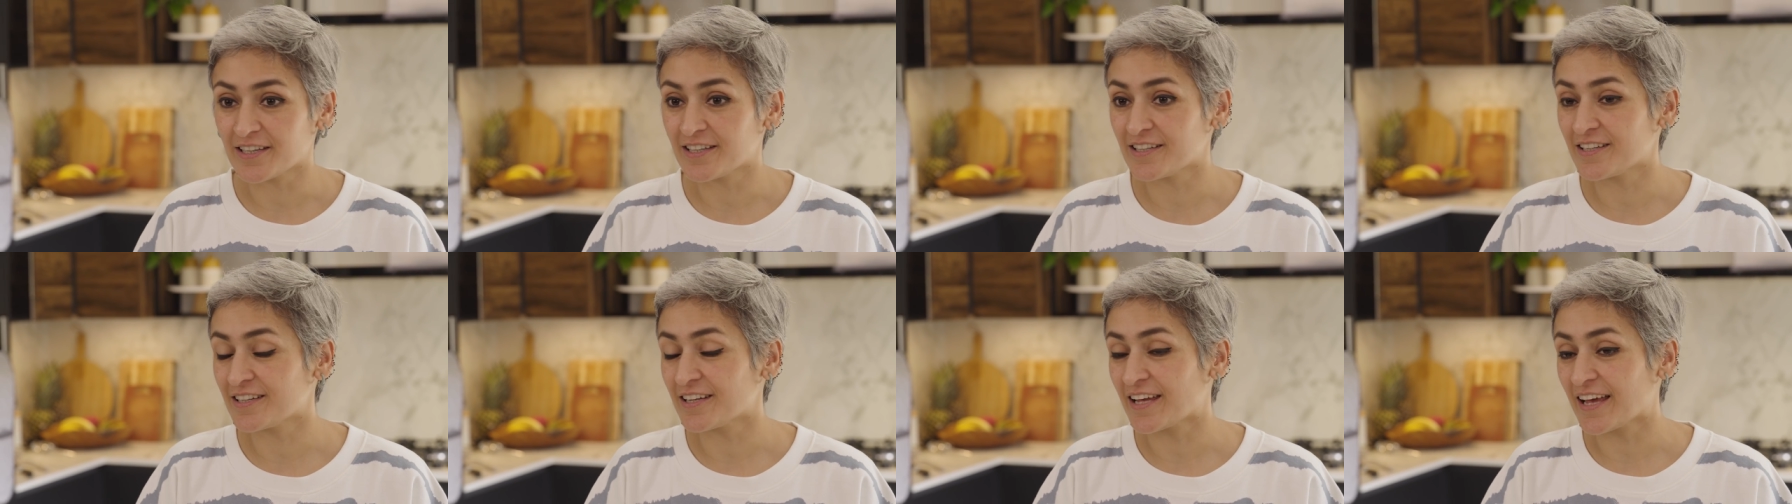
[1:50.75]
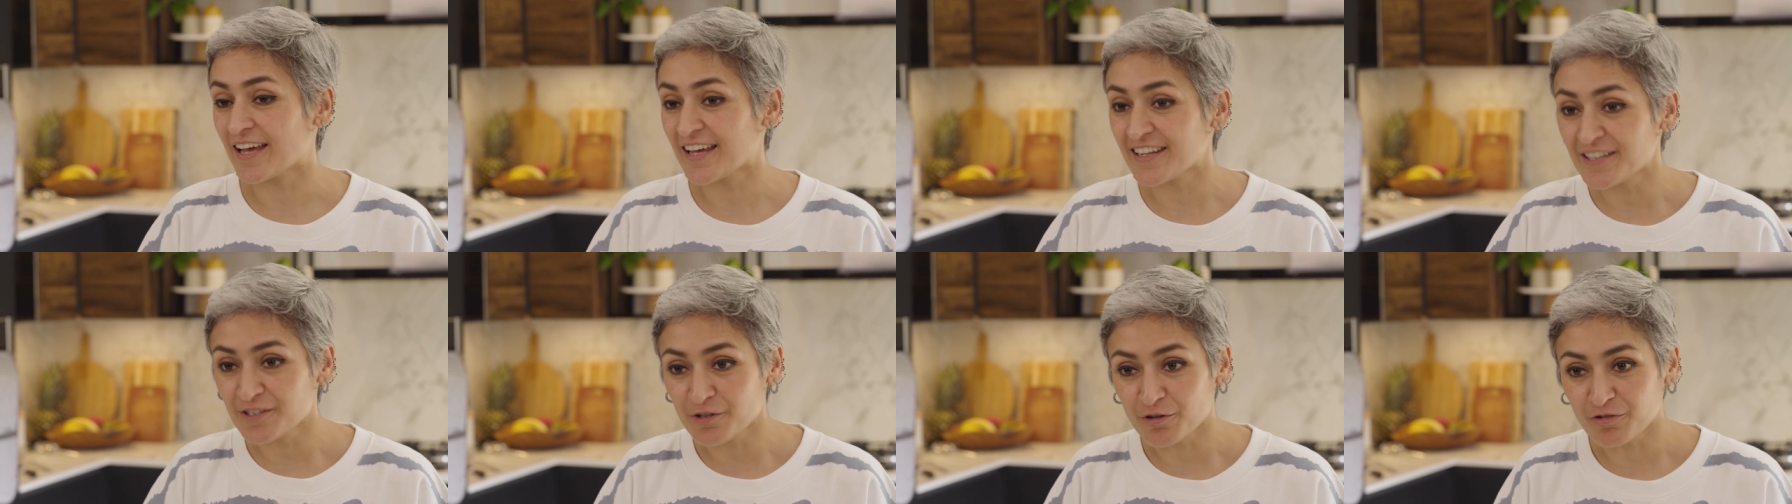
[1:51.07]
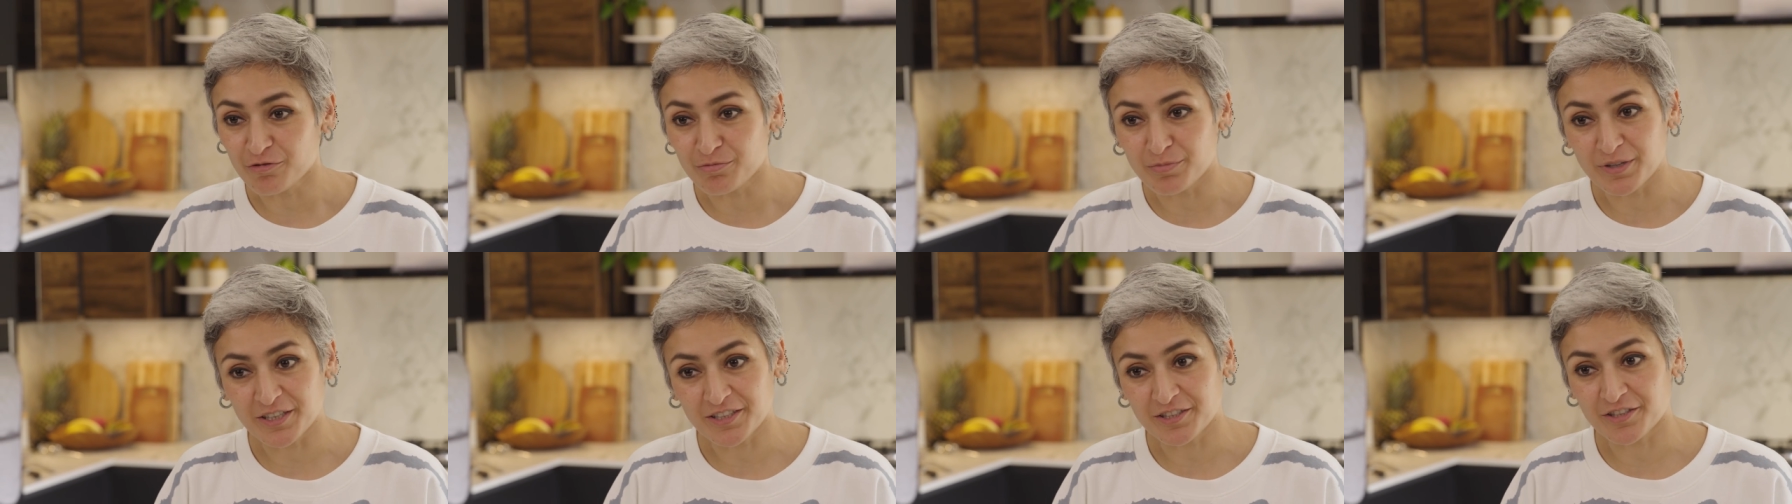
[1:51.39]
in any
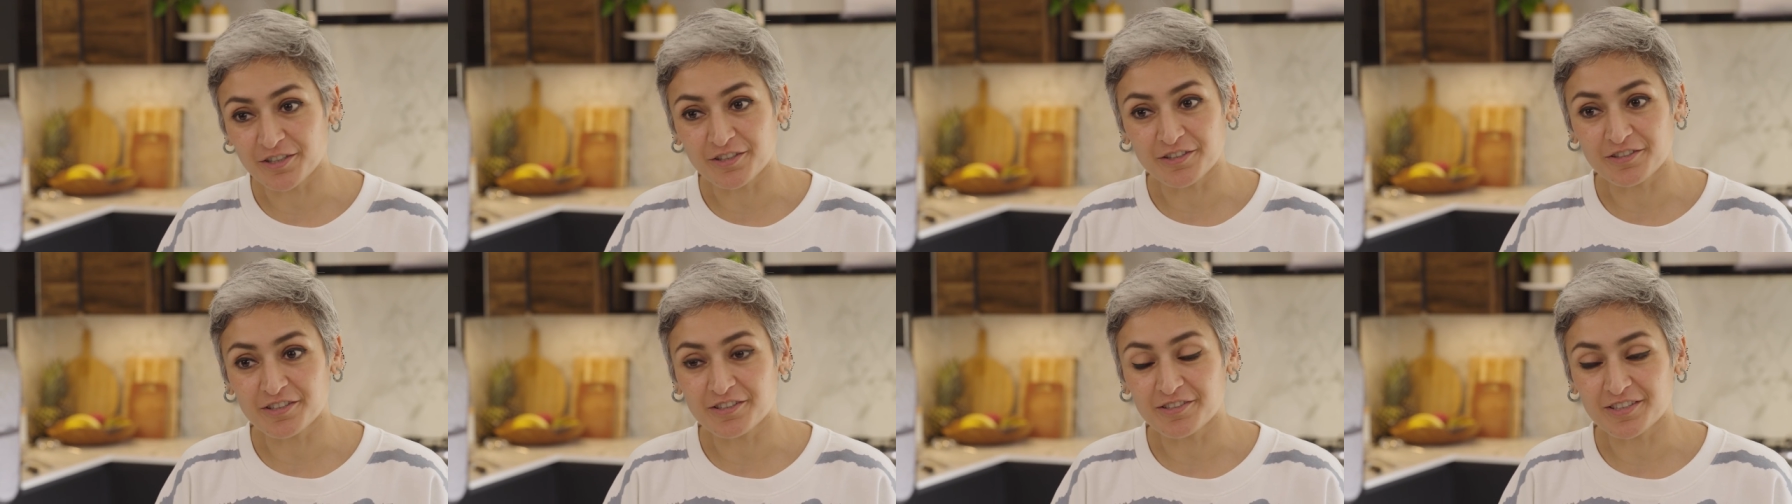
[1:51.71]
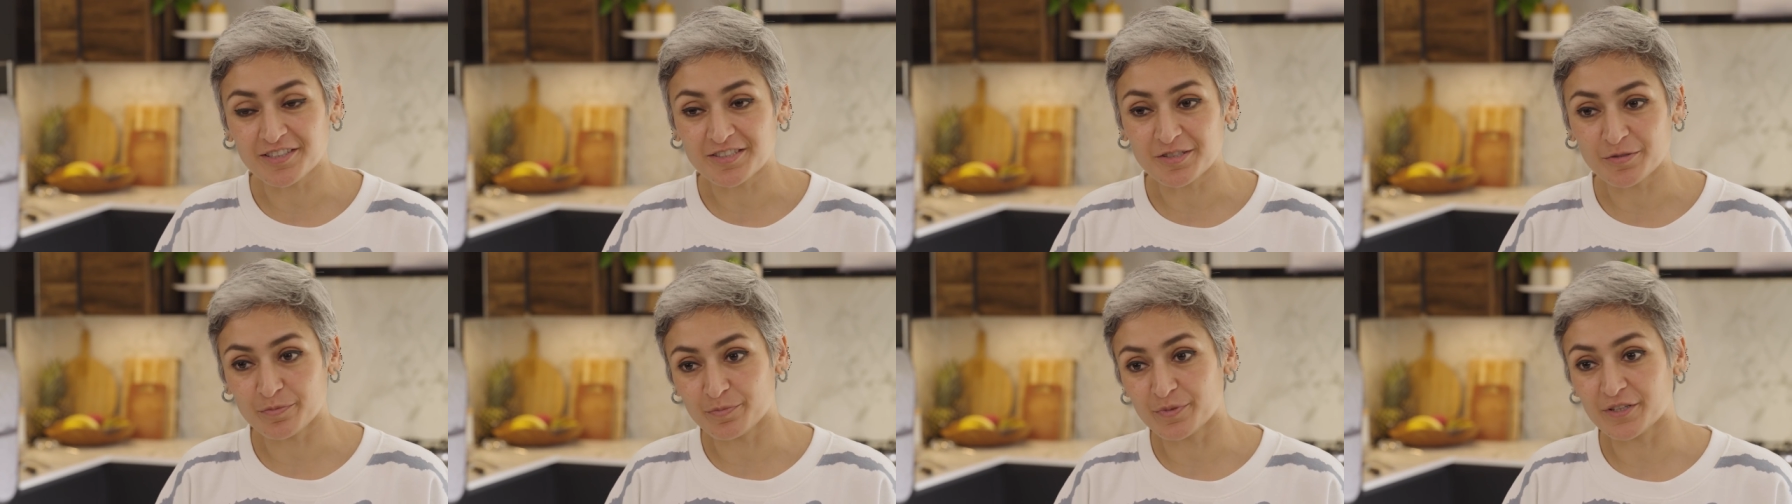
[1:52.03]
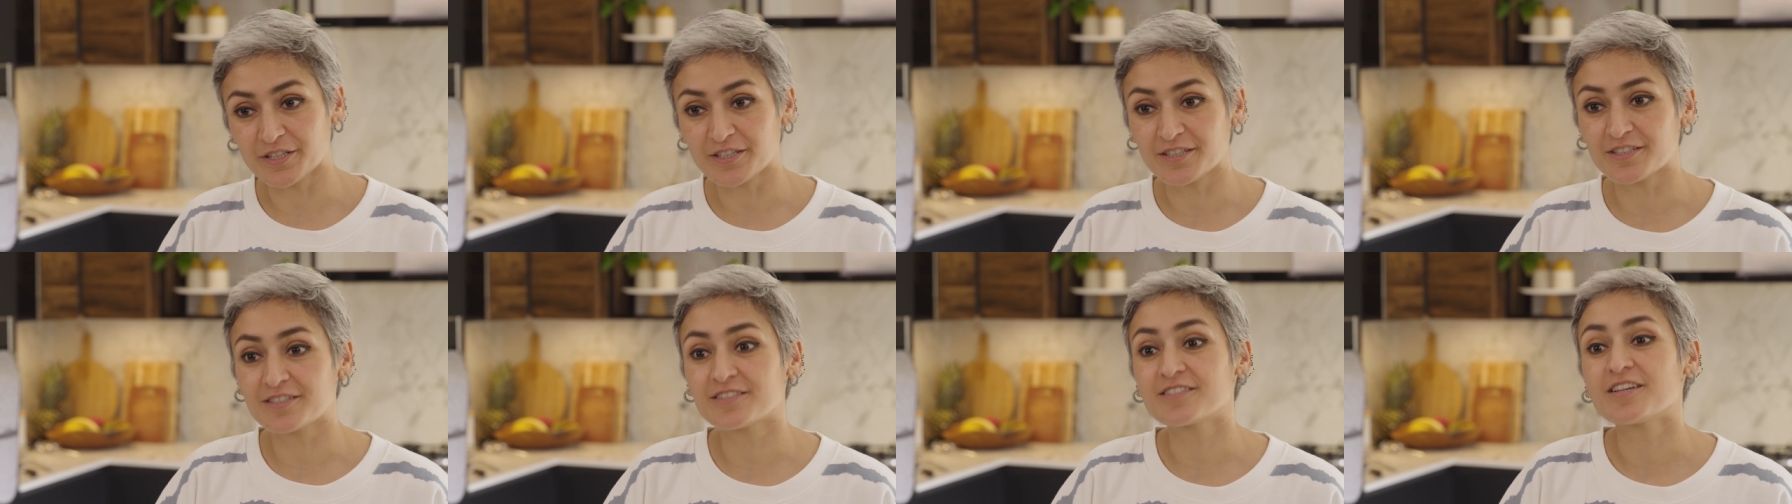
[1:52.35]
of my curry
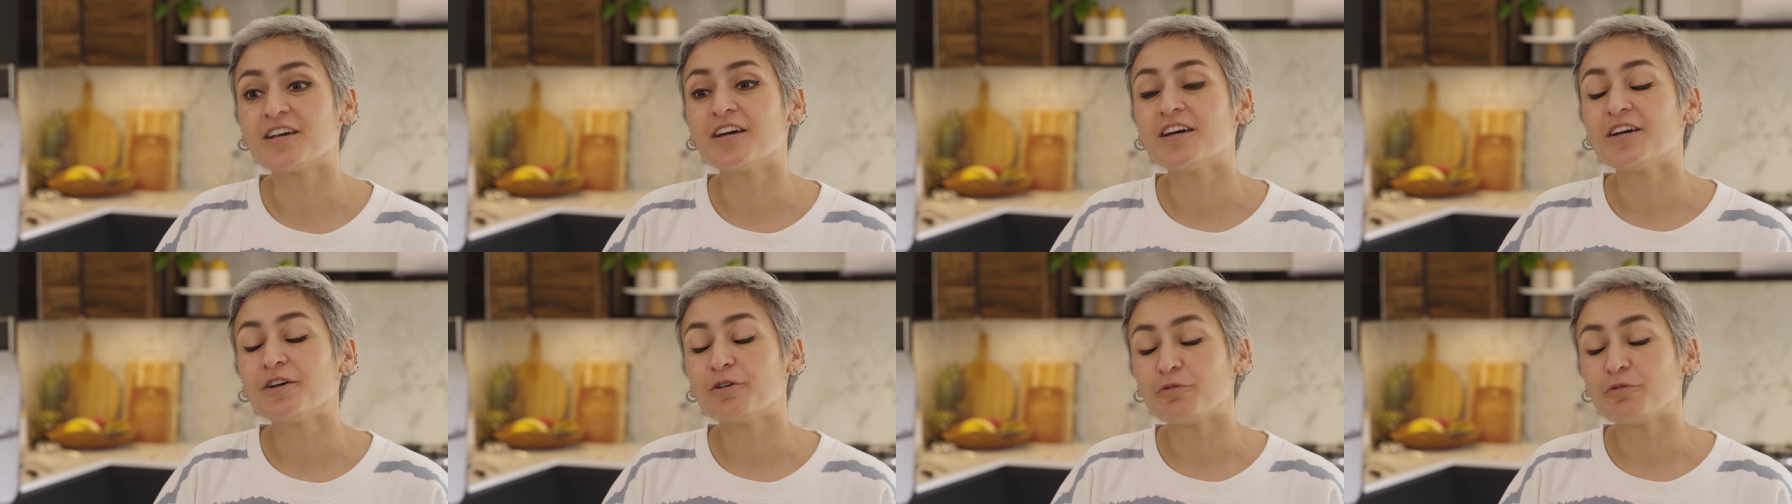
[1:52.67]
recipes,